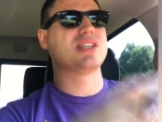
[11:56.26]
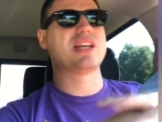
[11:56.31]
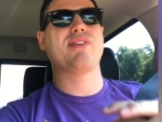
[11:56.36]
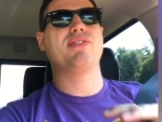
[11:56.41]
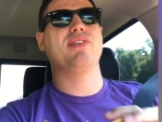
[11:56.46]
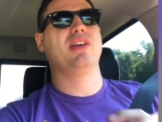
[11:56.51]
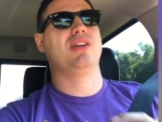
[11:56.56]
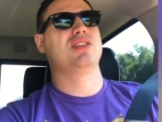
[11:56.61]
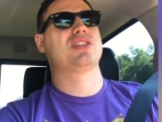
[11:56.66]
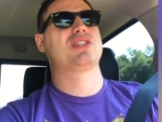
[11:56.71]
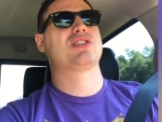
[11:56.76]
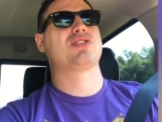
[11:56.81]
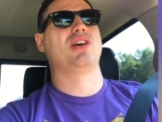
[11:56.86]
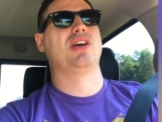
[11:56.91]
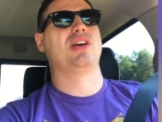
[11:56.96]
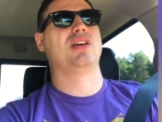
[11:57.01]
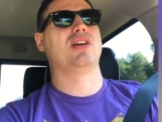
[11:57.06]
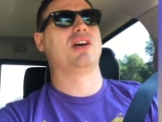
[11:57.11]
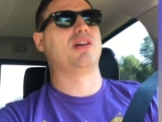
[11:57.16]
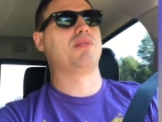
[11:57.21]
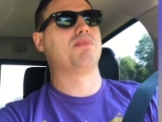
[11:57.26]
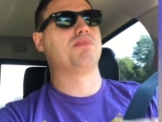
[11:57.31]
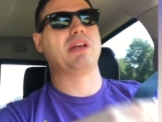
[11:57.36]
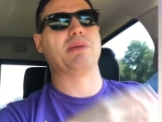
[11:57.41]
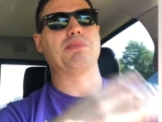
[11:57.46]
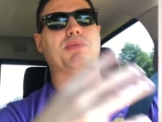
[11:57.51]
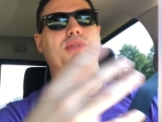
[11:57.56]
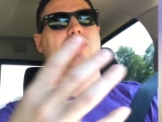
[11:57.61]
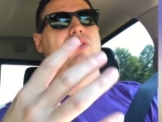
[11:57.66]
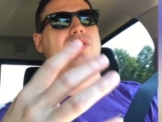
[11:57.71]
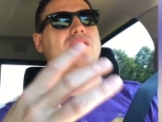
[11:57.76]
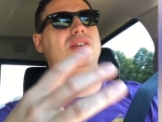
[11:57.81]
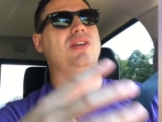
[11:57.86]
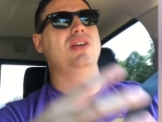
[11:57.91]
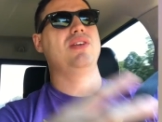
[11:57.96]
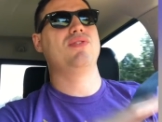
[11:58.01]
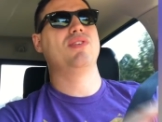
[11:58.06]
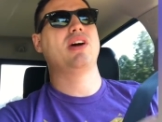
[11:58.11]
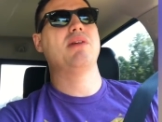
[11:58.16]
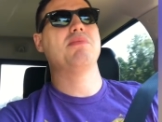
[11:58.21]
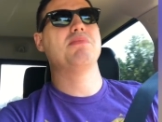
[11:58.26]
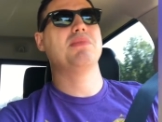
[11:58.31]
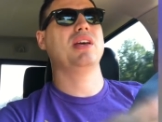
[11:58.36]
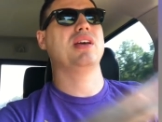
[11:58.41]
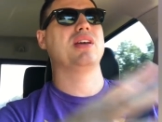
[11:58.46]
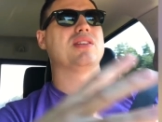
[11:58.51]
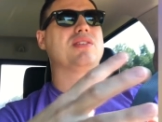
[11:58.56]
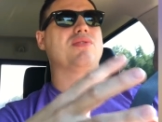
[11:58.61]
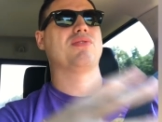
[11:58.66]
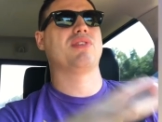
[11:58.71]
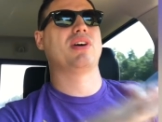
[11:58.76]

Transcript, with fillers: definitely constrained on people, you know, even on me.